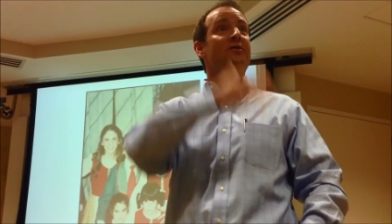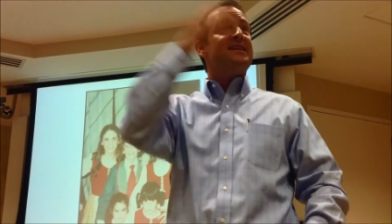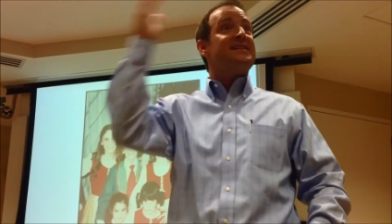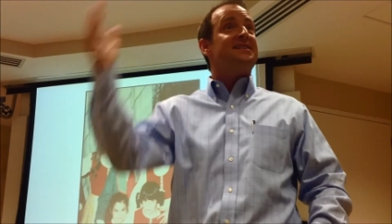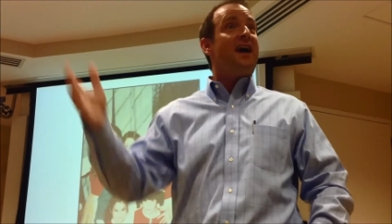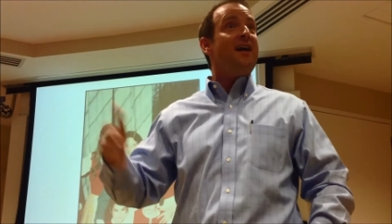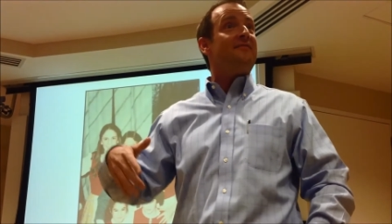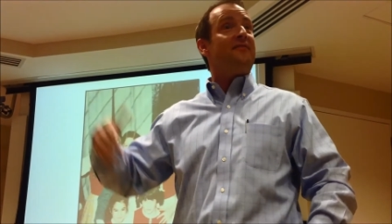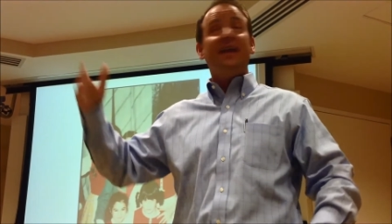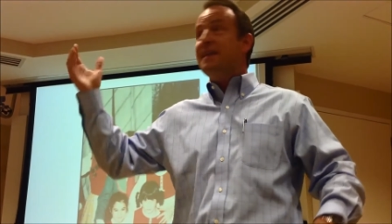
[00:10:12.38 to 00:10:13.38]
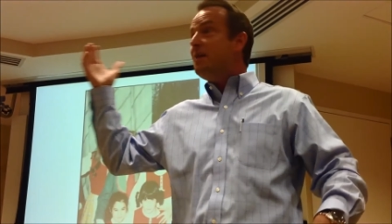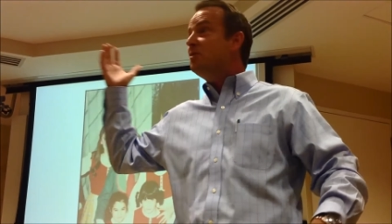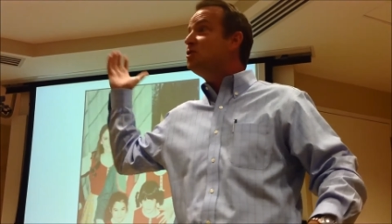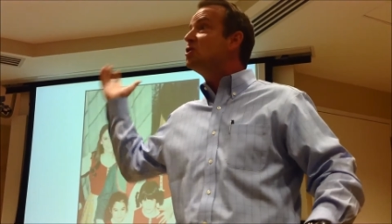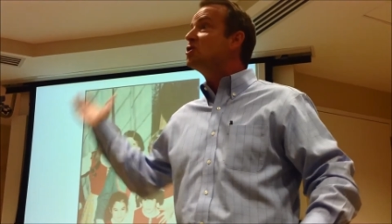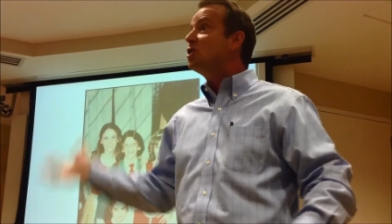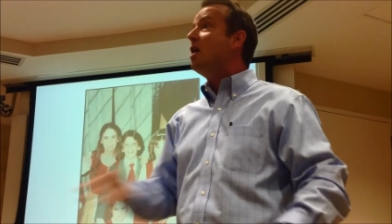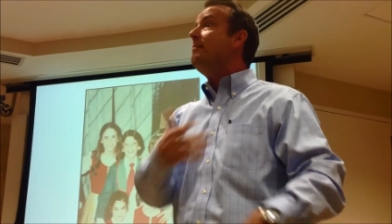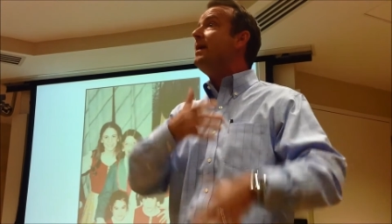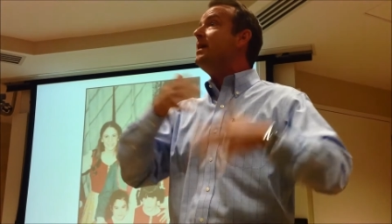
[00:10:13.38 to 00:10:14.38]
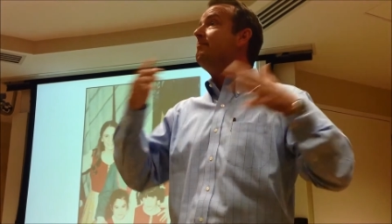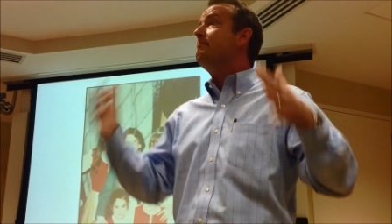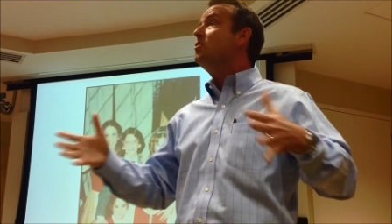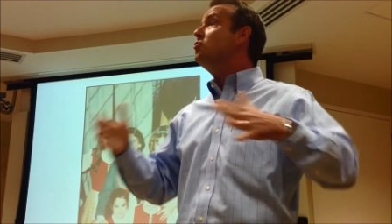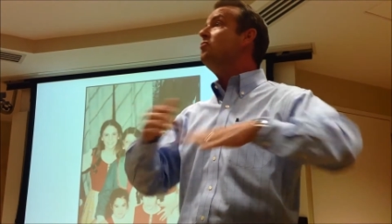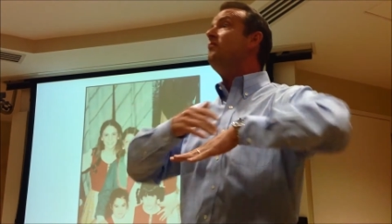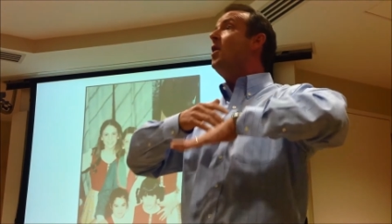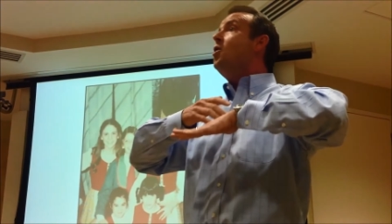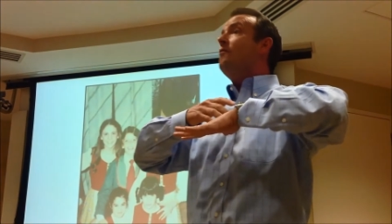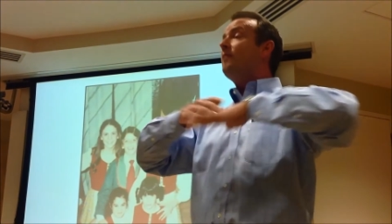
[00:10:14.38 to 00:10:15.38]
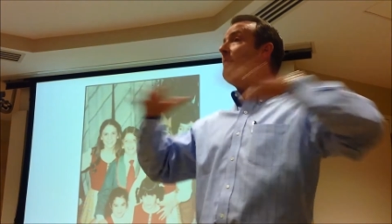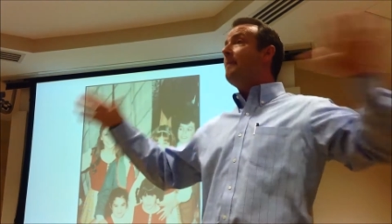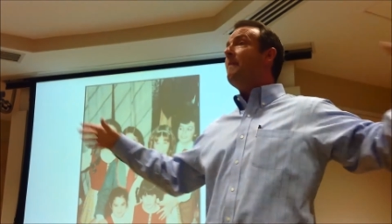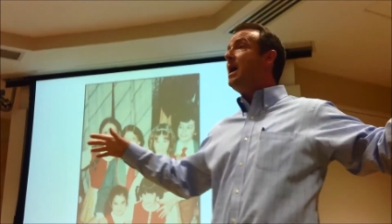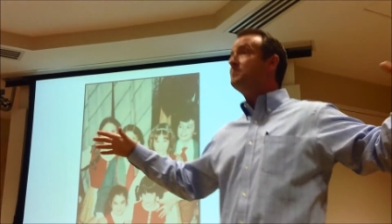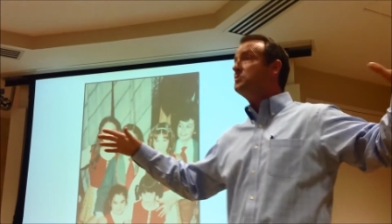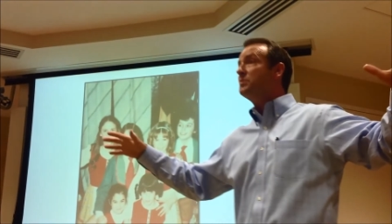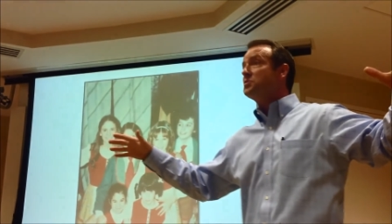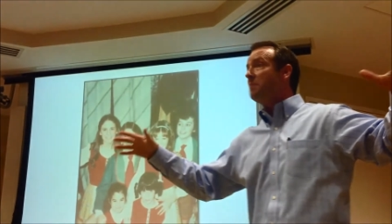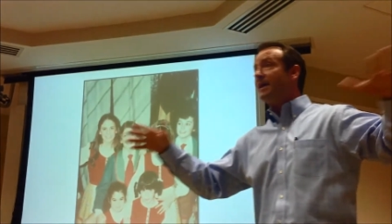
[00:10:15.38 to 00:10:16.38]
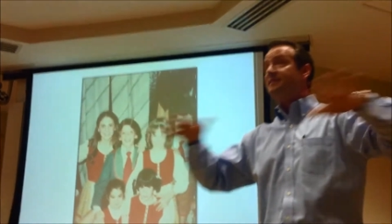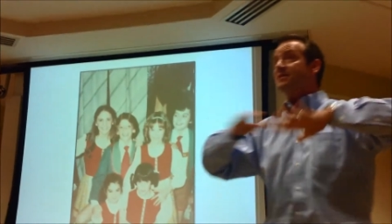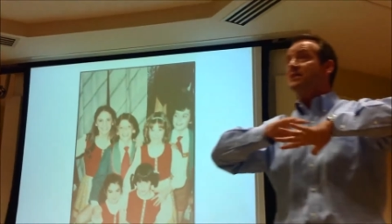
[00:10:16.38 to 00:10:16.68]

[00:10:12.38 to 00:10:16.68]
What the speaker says: this stuff. And they would just come in, move. From my mom's perspective, it's